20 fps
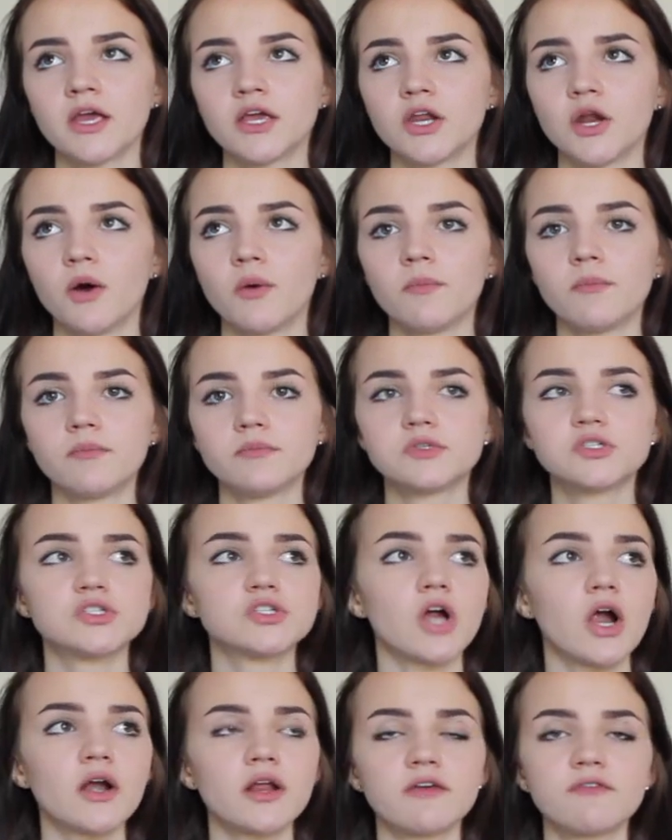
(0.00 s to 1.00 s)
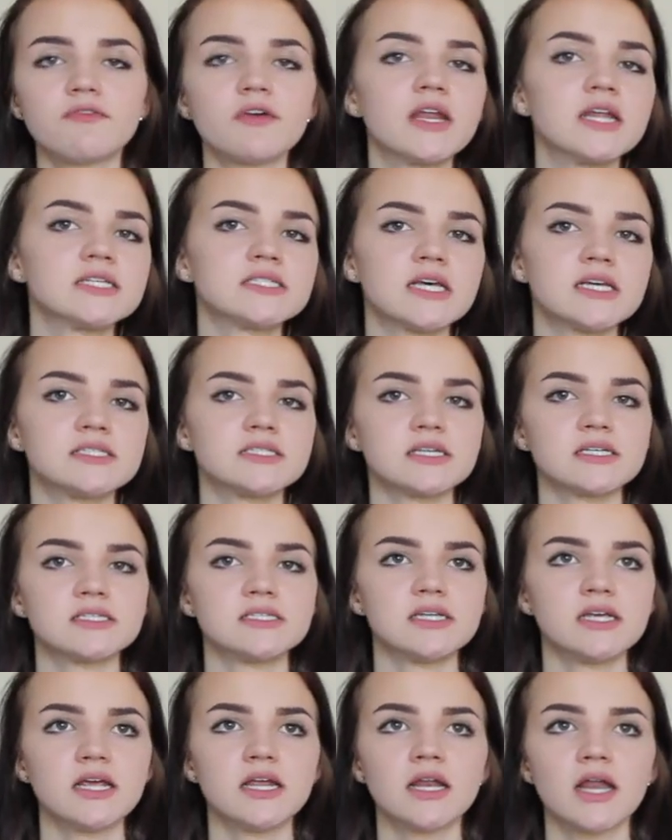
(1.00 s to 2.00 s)
you know, starting fitness at
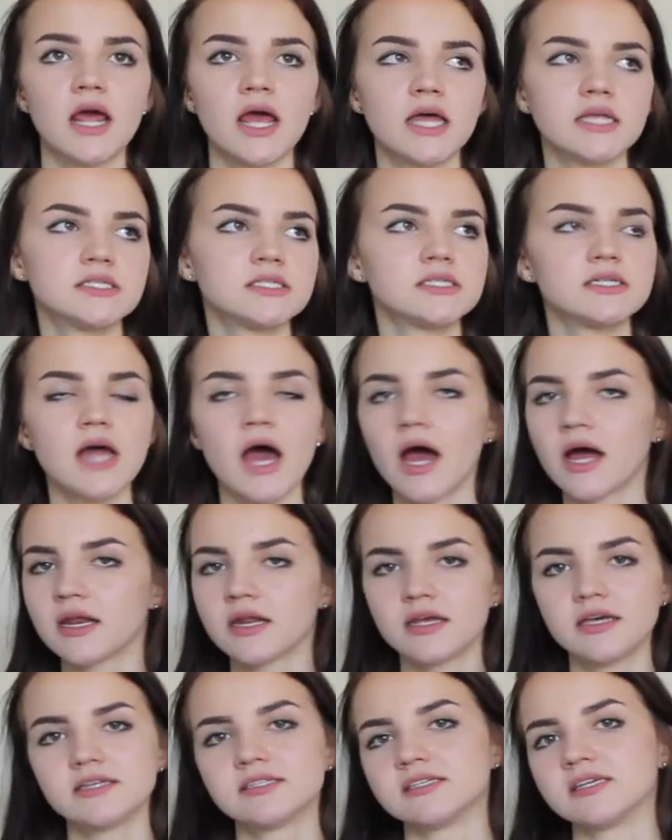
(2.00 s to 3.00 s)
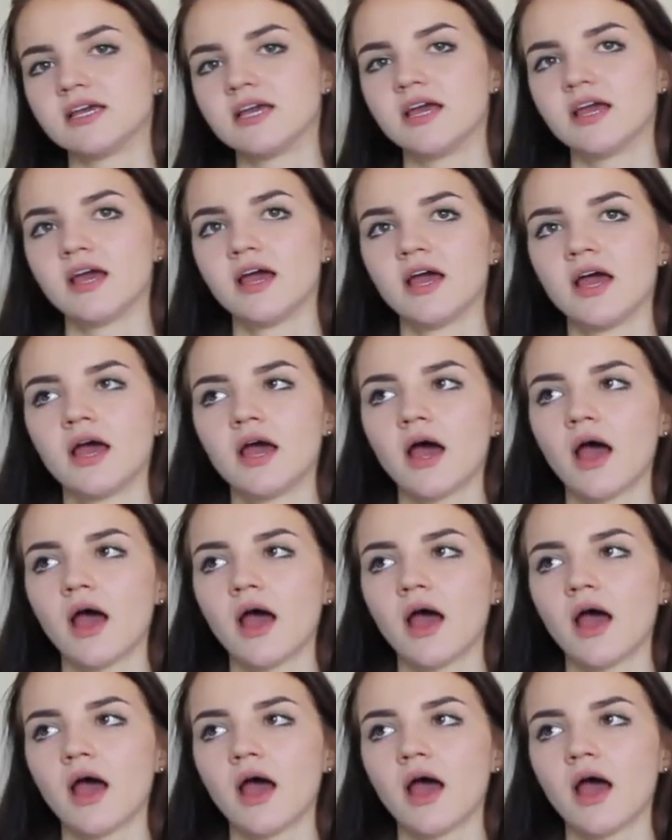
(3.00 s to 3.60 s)
16, it's not easy.